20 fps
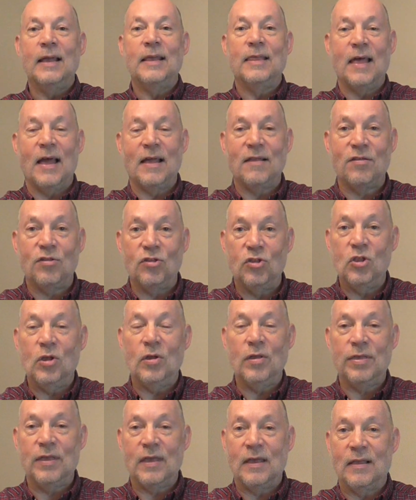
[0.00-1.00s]
there's
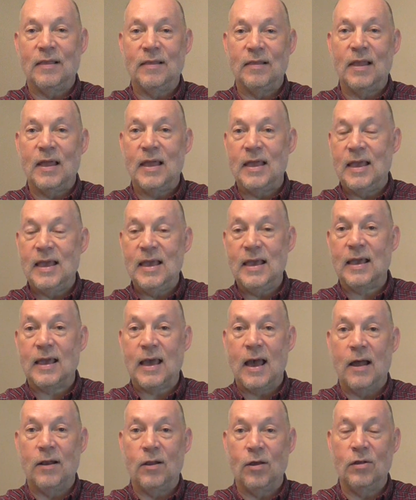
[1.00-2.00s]
nothing that he
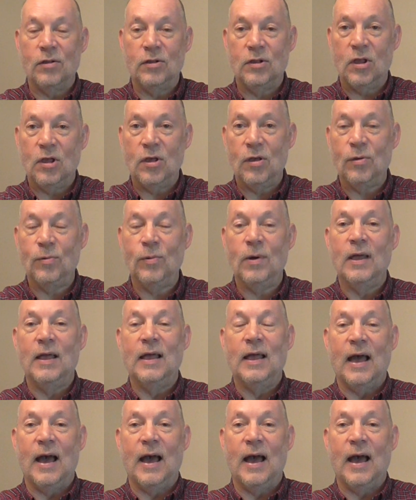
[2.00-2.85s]
cannot do.